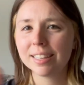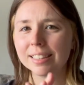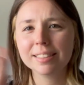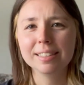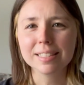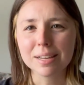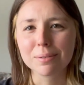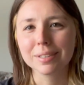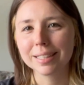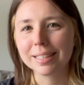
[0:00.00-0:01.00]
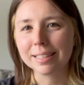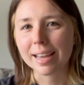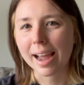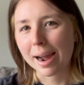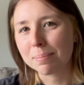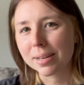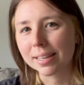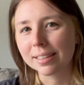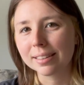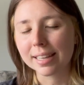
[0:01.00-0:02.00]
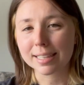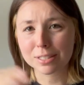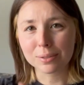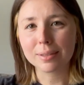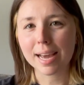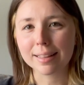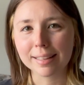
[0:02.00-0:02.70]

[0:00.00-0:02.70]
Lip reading: it doesn't really happen like to that